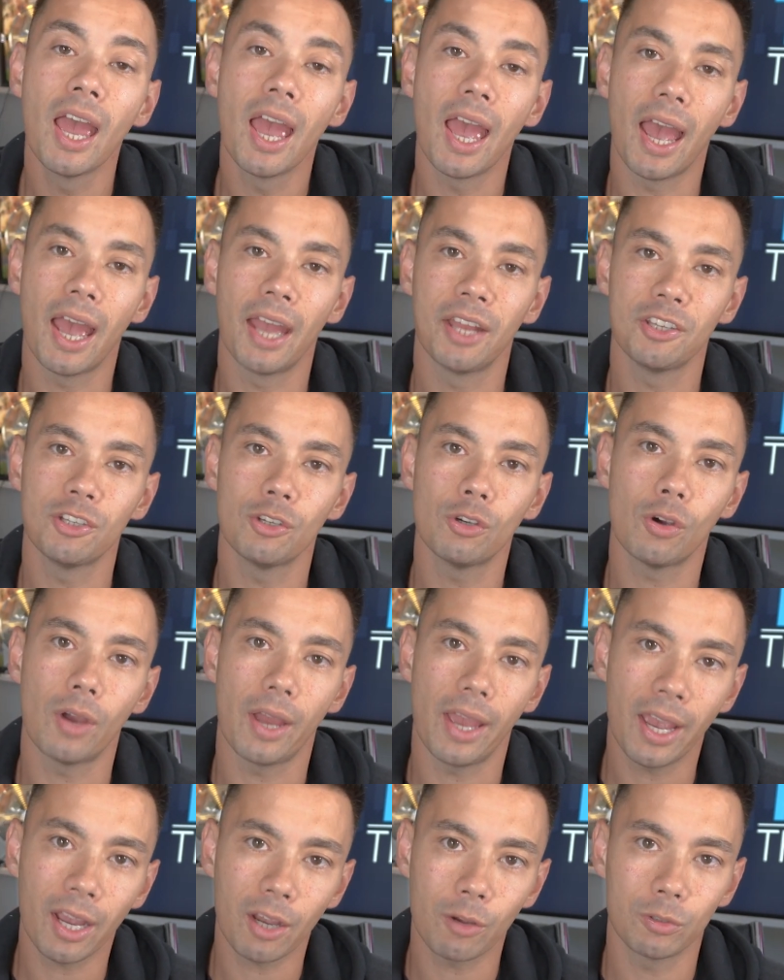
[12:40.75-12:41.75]
and your
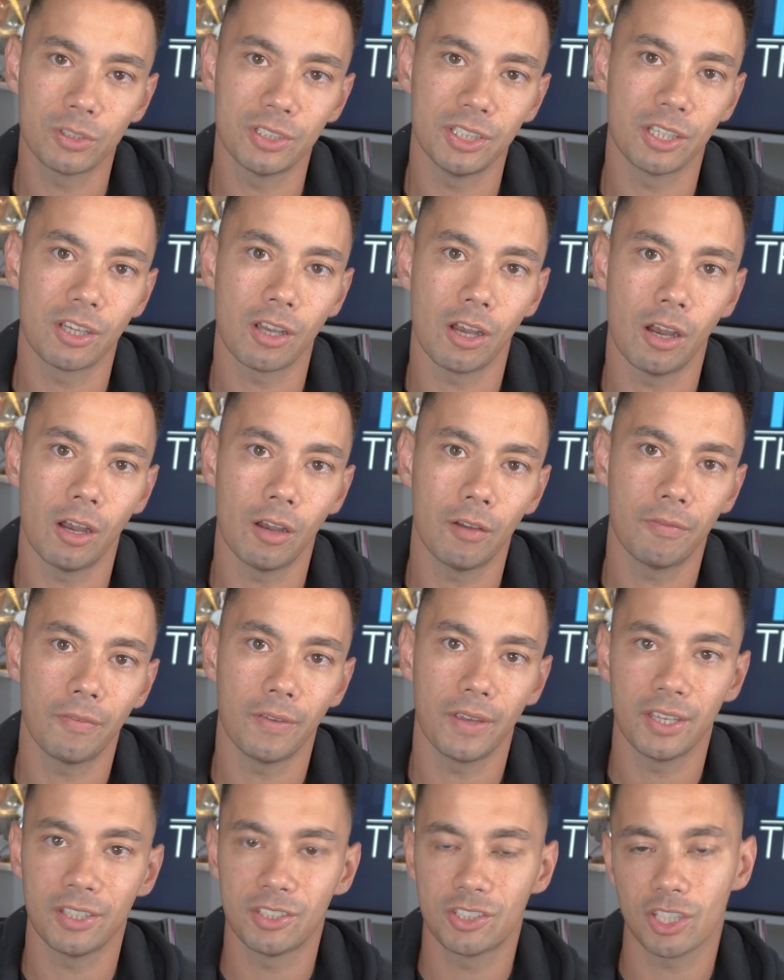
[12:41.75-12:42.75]
equity curve
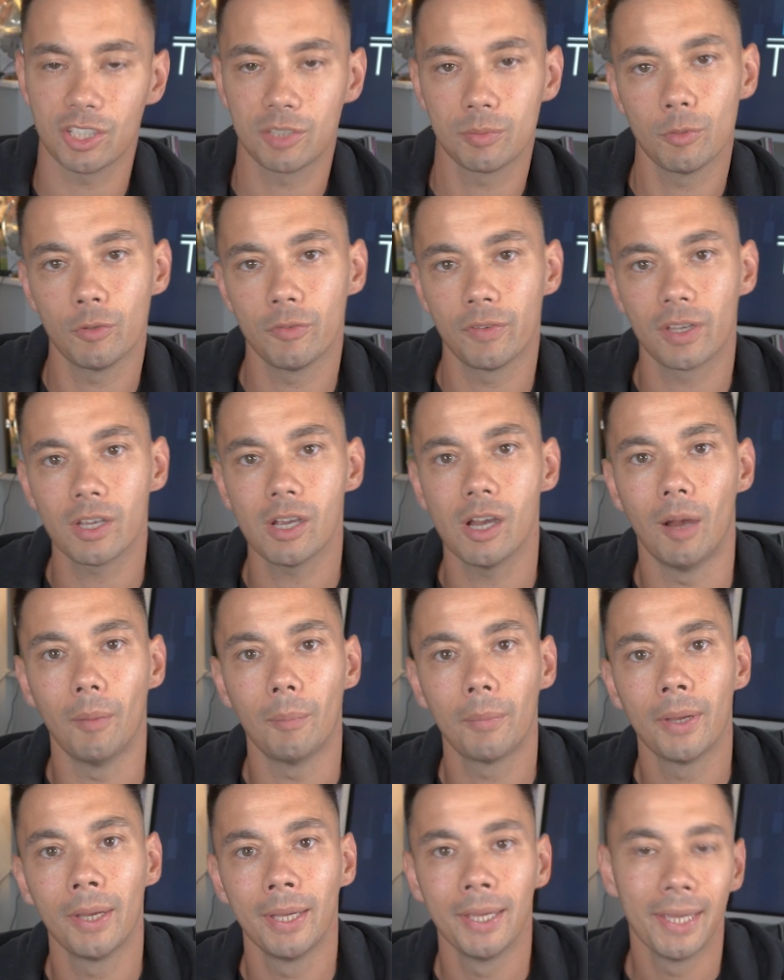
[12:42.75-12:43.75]
is just moving up.